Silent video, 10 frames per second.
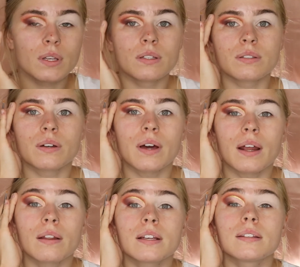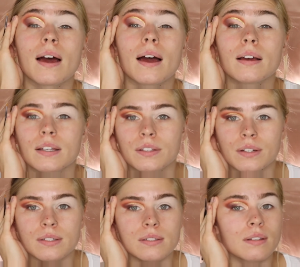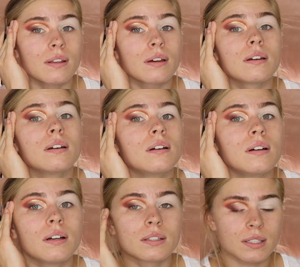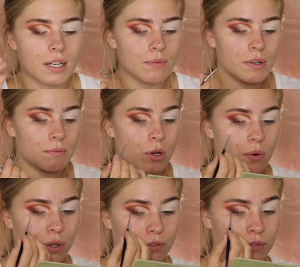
So kind of like that. Can you guys see that? It's kind of what I'm going